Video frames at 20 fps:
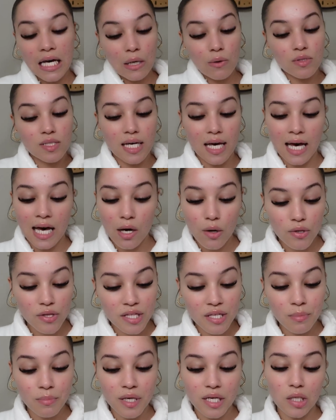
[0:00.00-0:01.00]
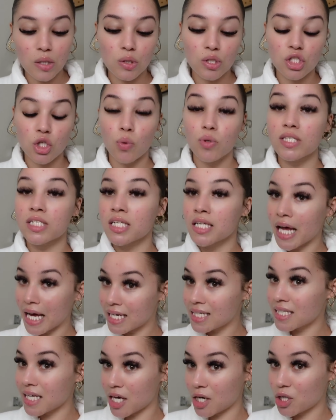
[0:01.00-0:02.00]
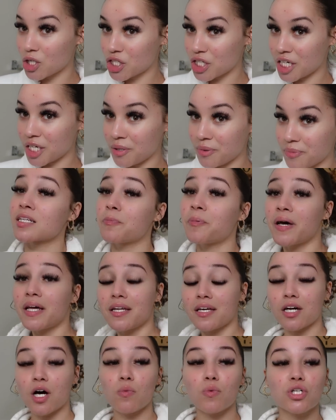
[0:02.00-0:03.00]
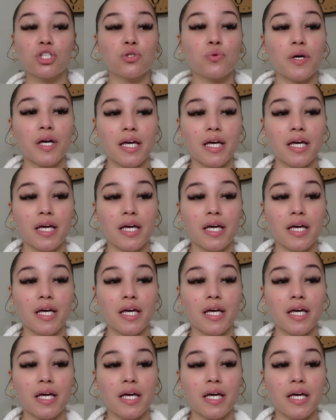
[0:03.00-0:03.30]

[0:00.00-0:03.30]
it was a healthy meal so it's nice energy depending on what you